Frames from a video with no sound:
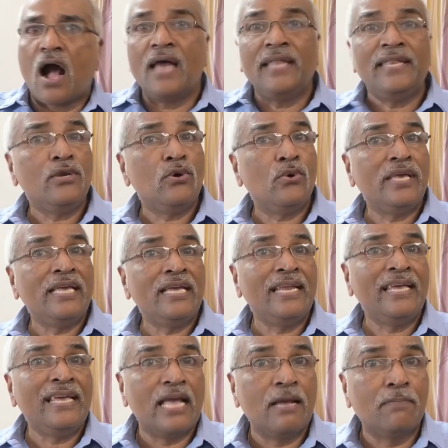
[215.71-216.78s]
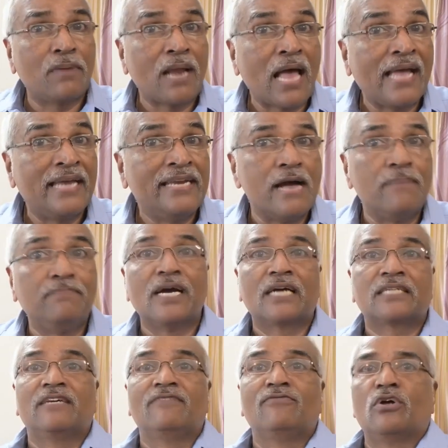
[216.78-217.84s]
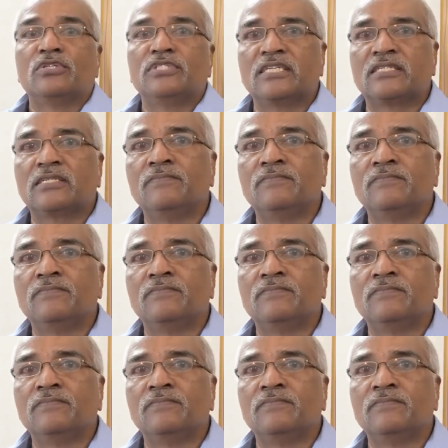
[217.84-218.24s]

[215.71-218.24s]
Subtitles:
unknowingly applied abductive logic.